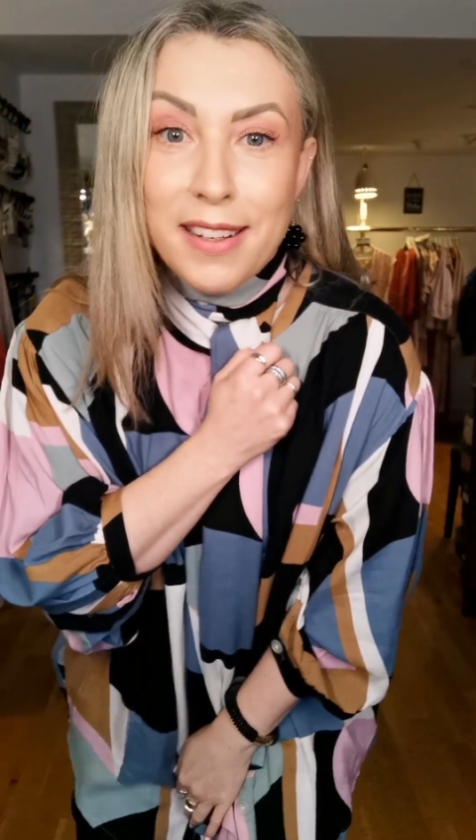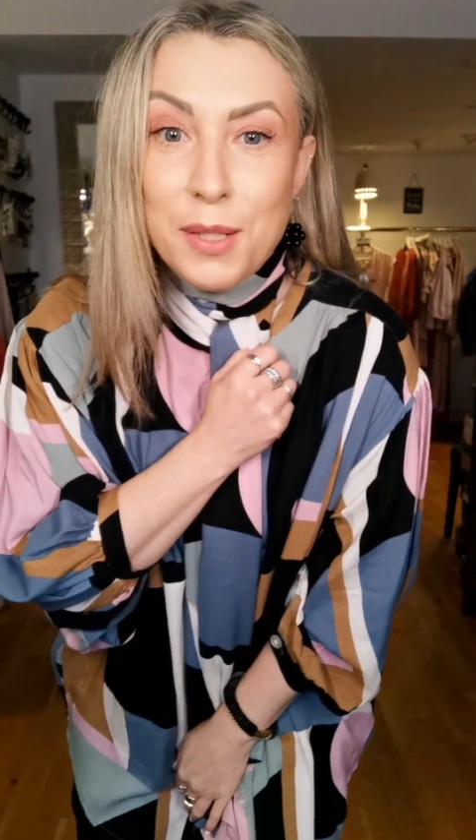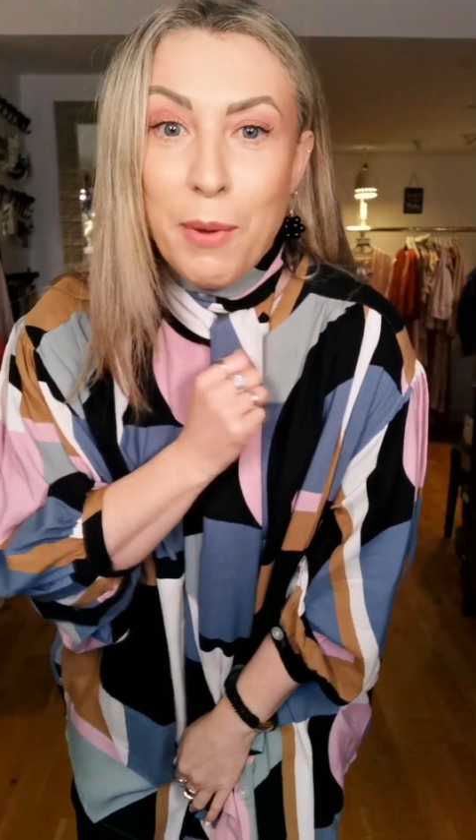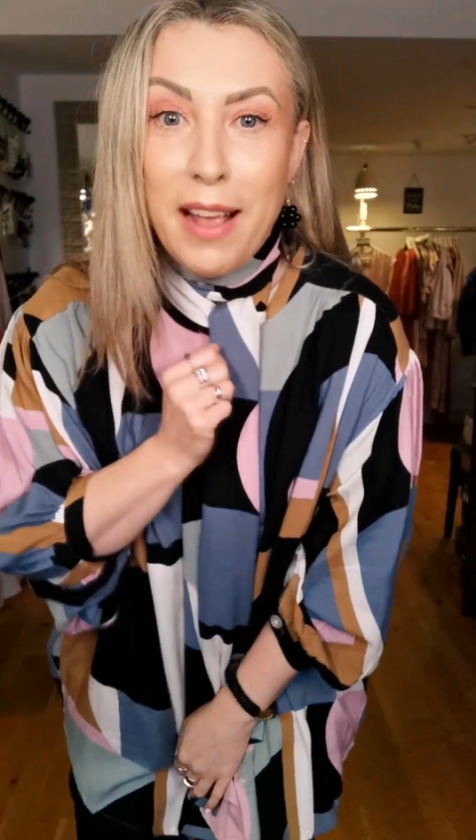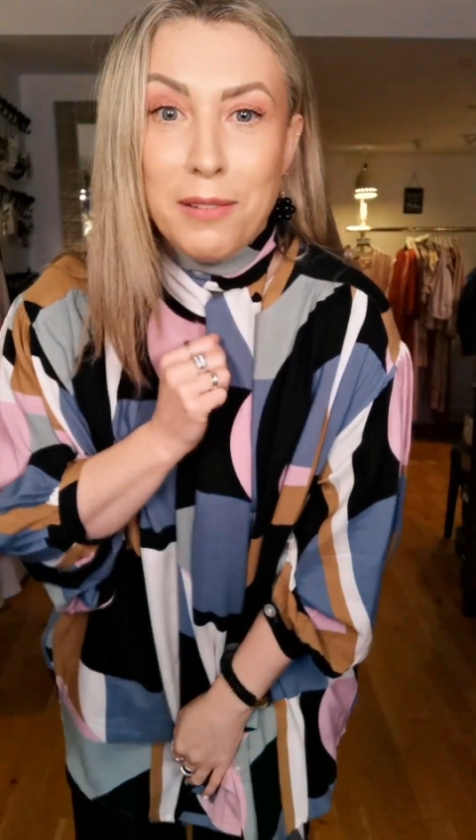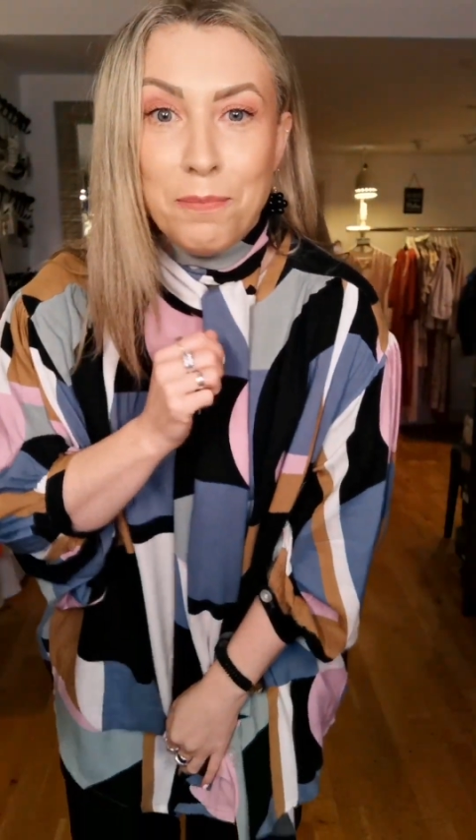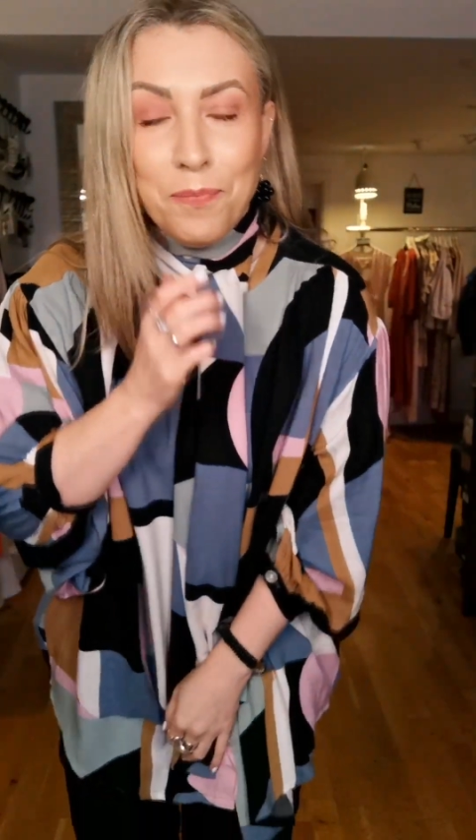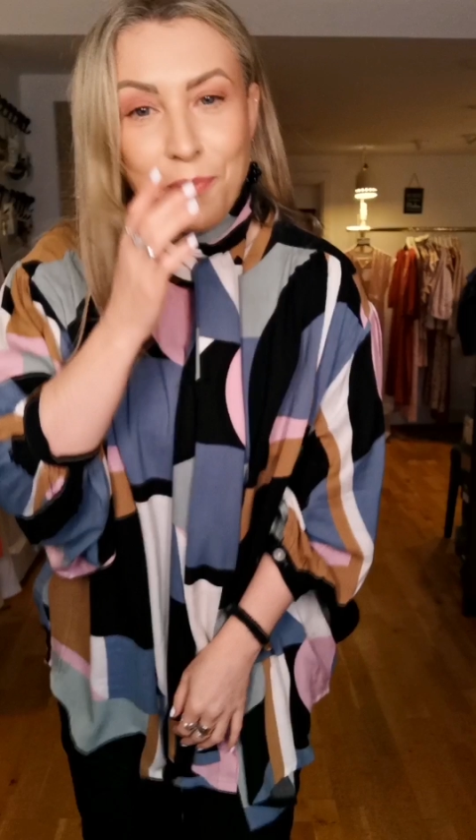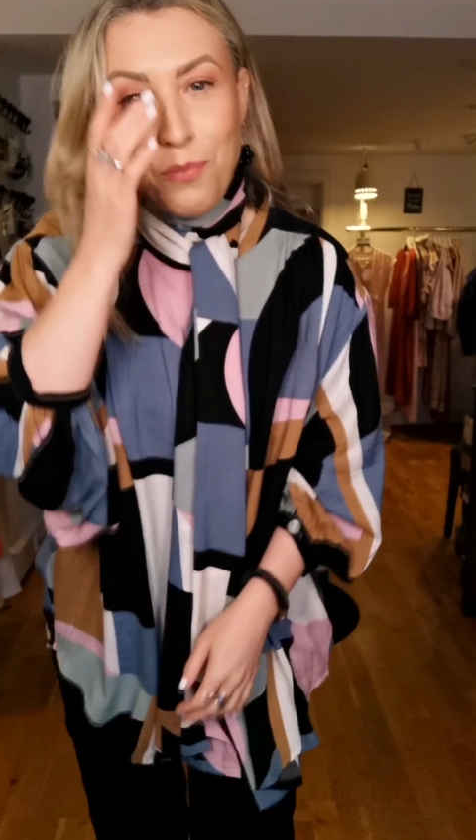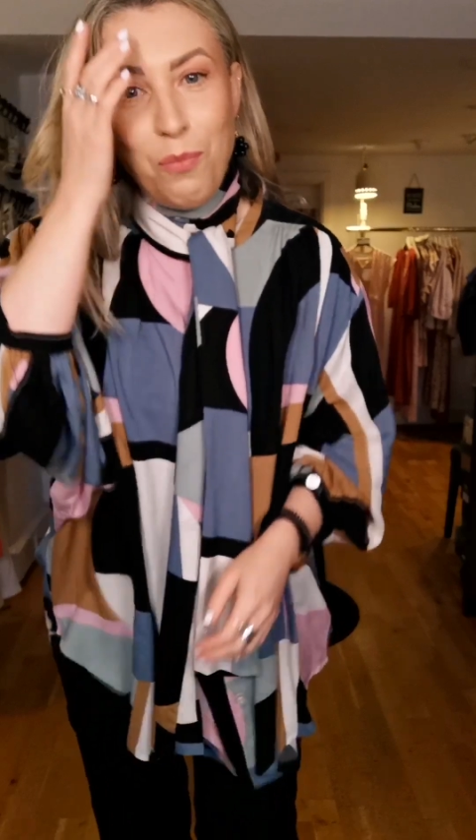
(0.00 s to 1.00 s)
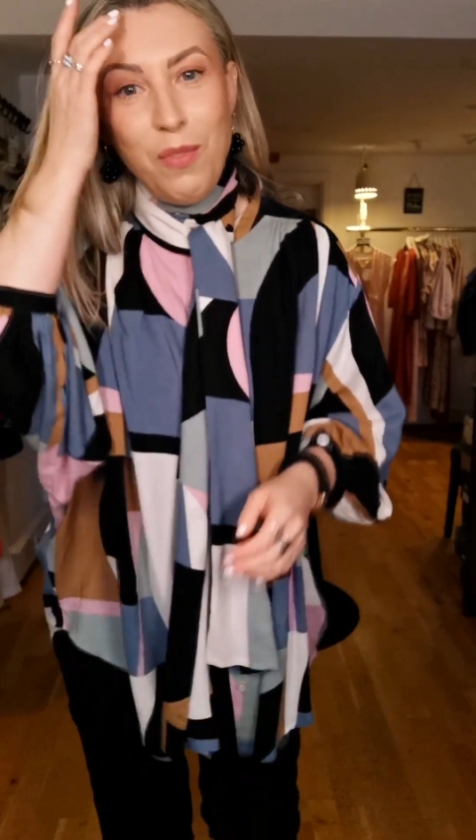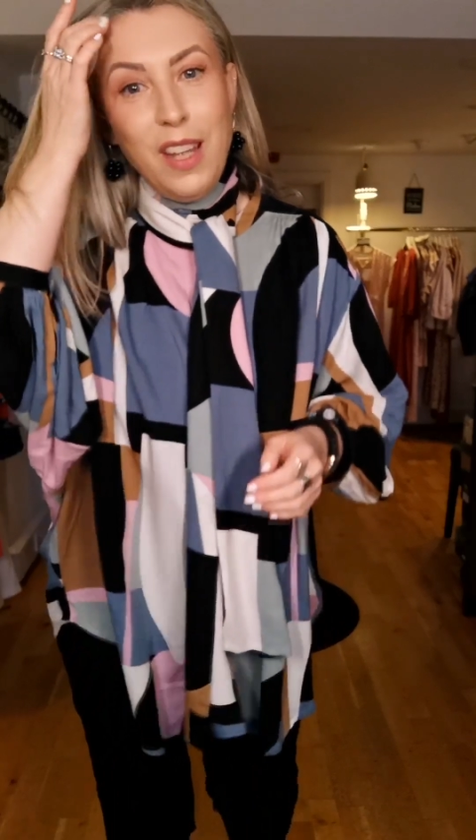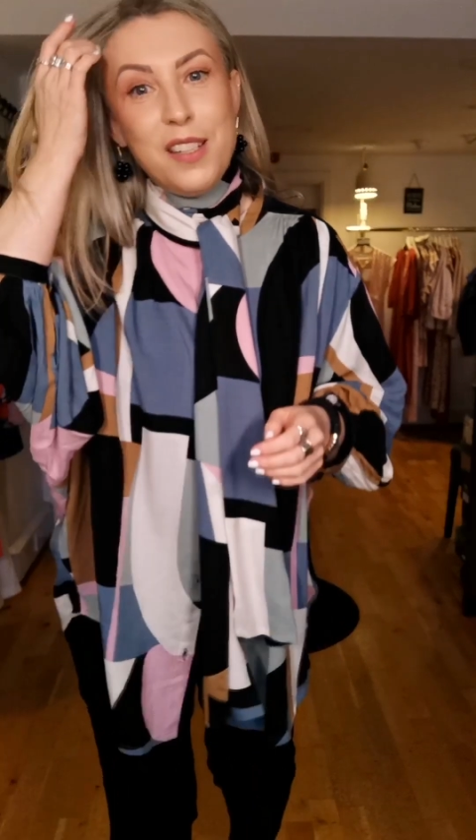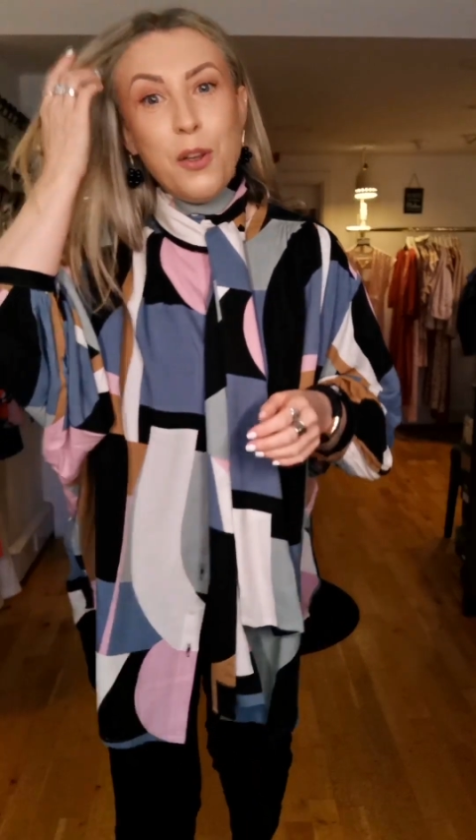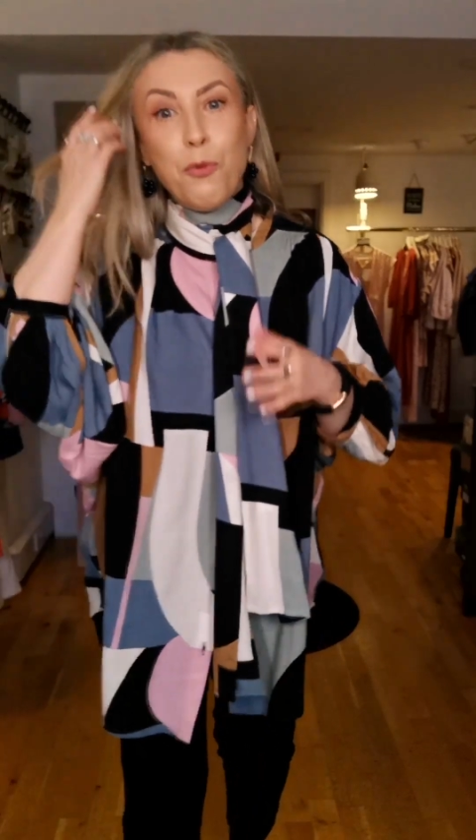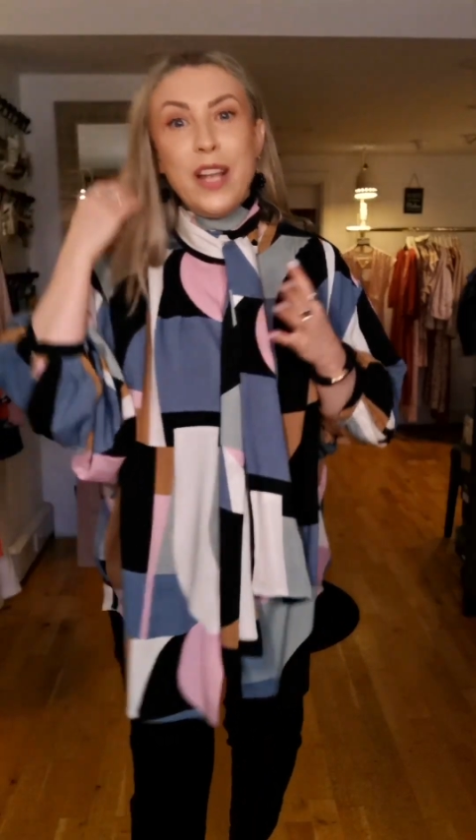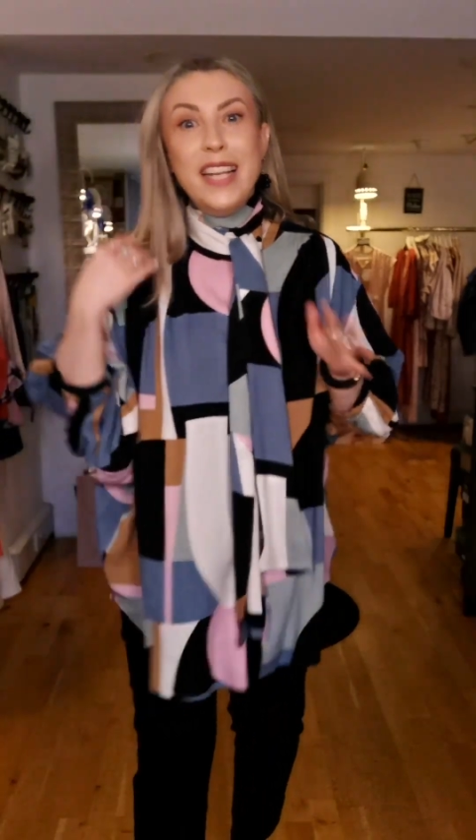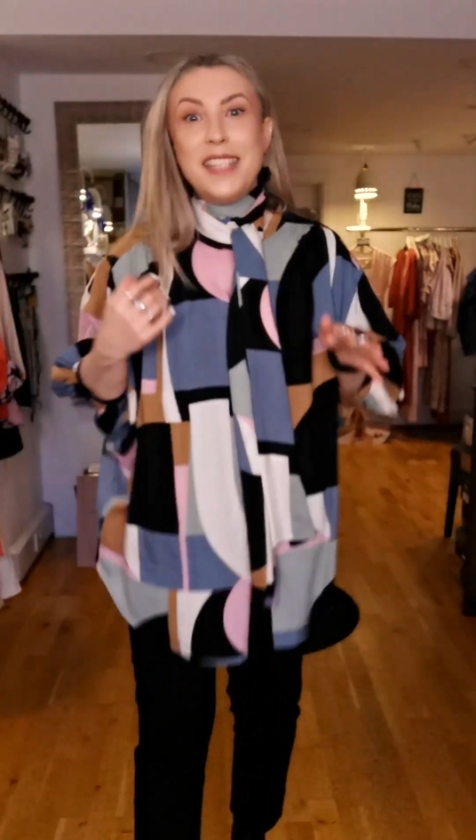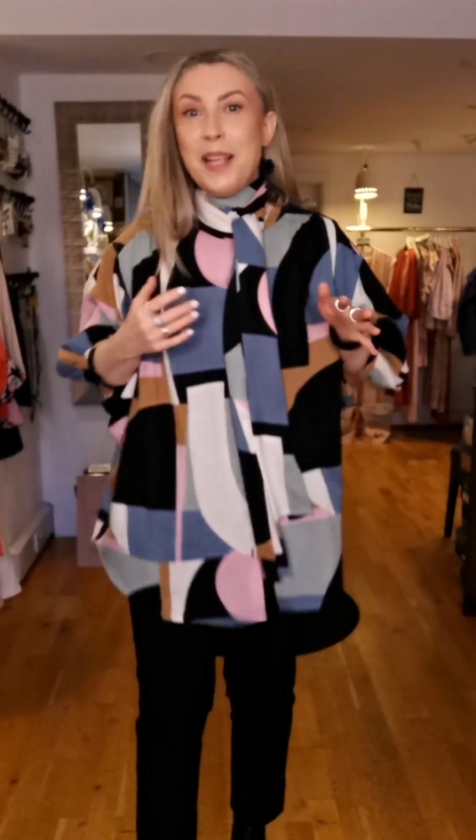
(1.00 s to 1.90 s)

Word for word: as well. So really